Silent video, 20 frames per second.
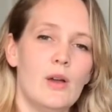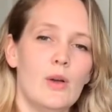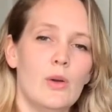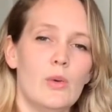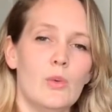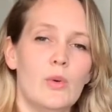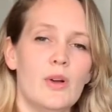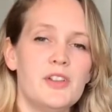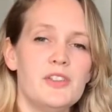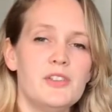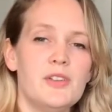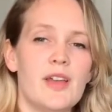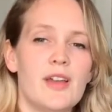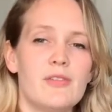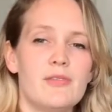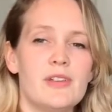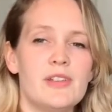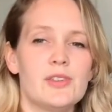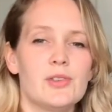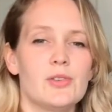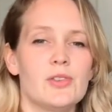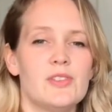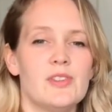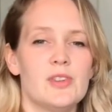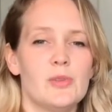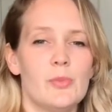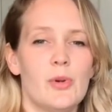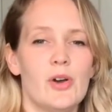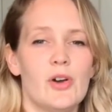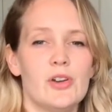Once you have resources
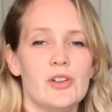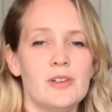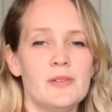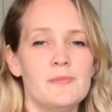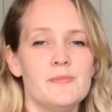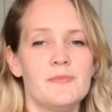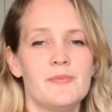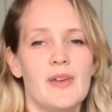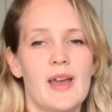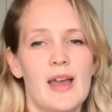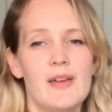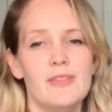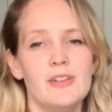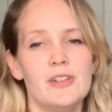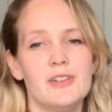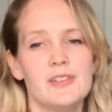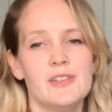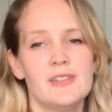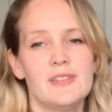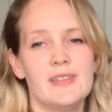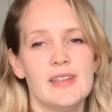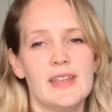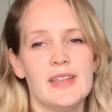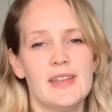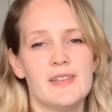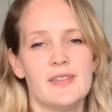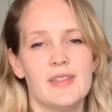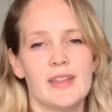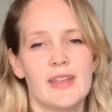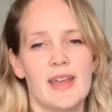spot on, have a look to see
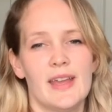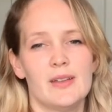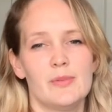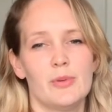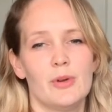if the cat